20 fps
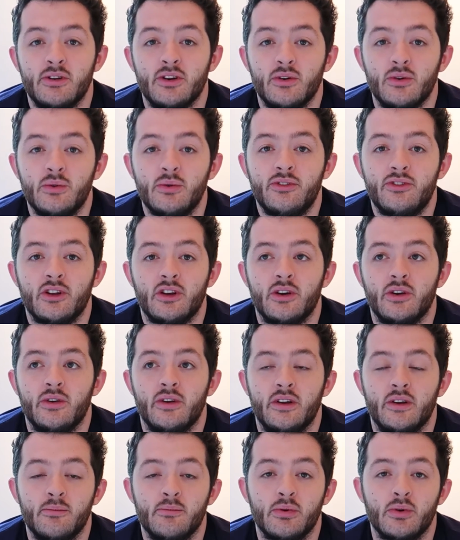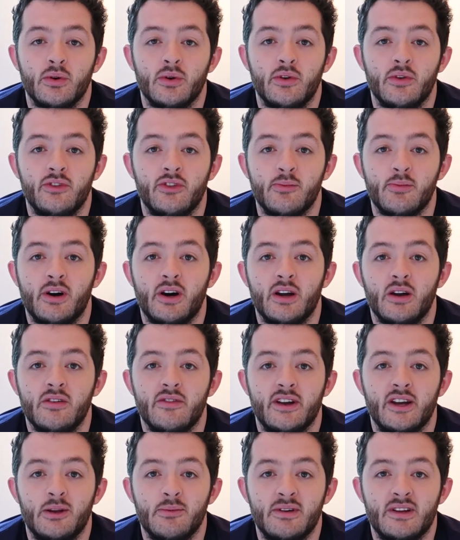but it also improves the
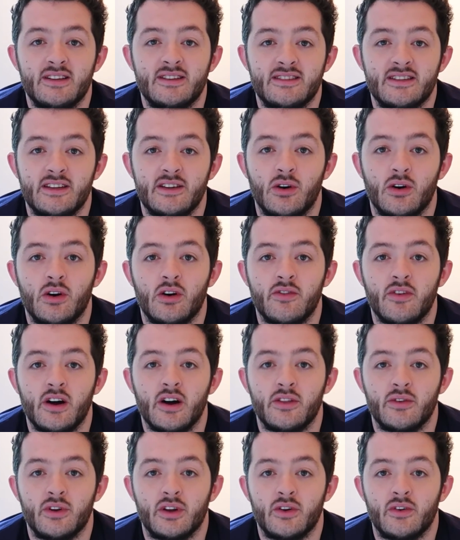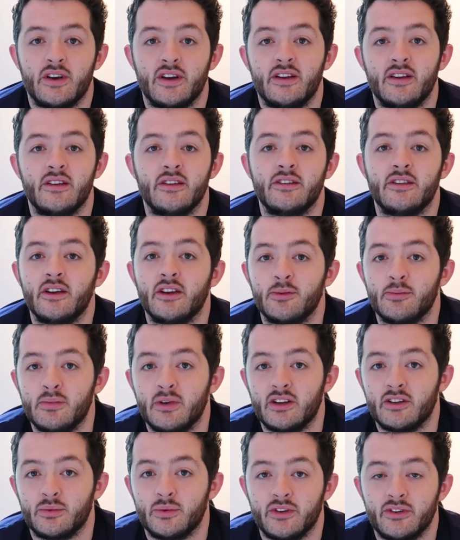bioavailability of other ingredients that it's
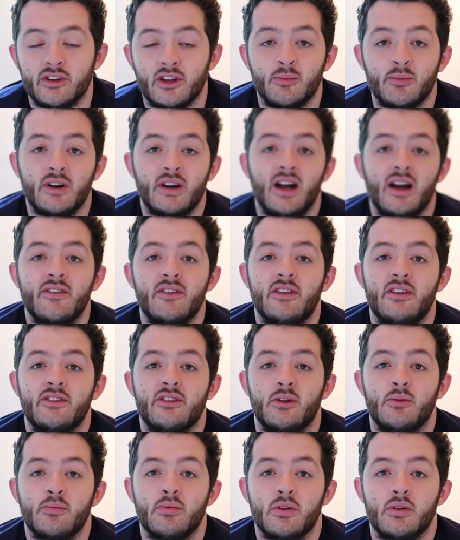mixed with. So by having this in a